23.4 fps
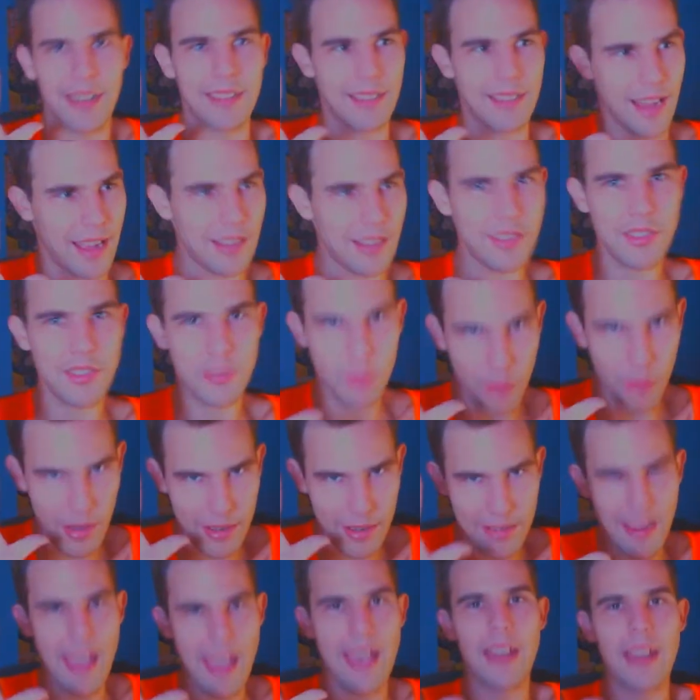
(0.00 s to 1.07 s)
Not quite
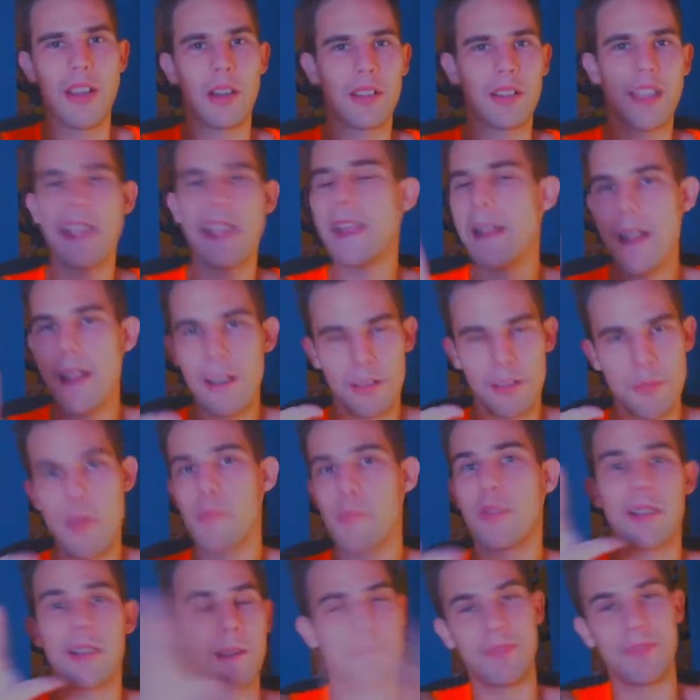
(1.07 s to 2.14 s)
yet, okay?
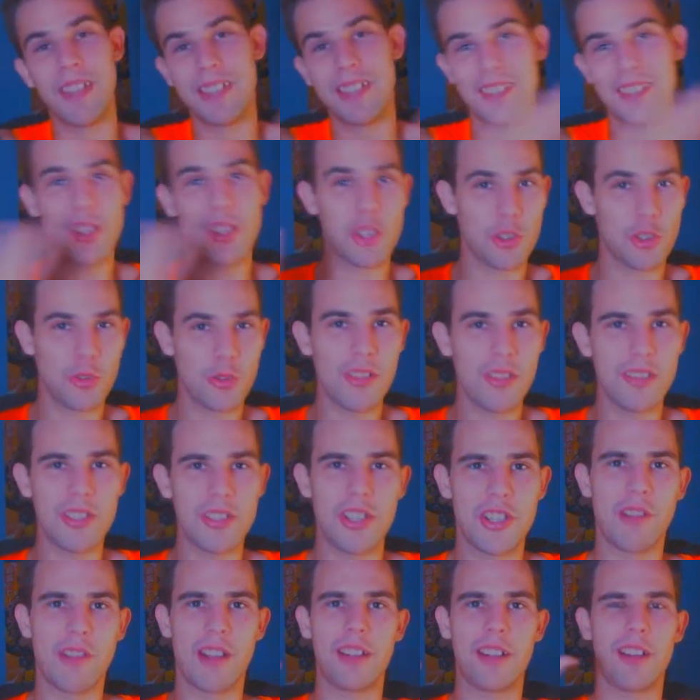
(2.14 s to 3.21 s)
Remember, this is the trilogy
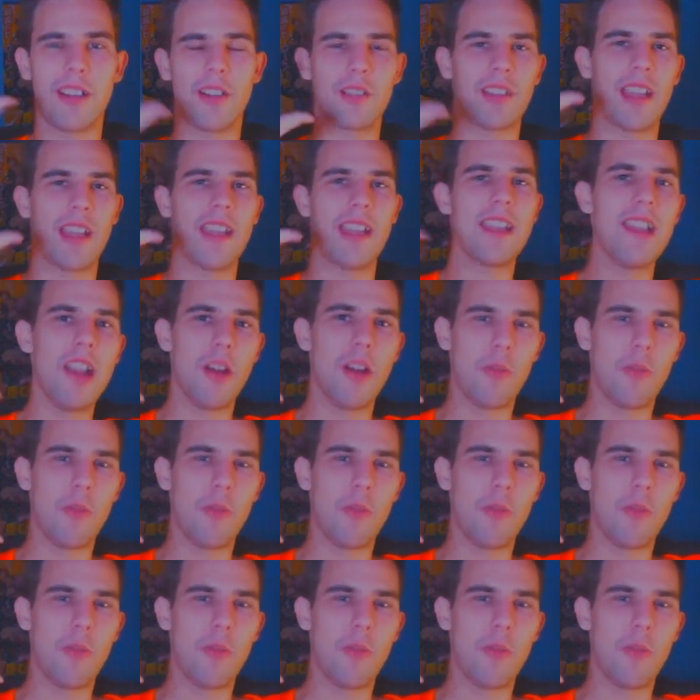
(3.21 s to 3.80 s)
right here, okay?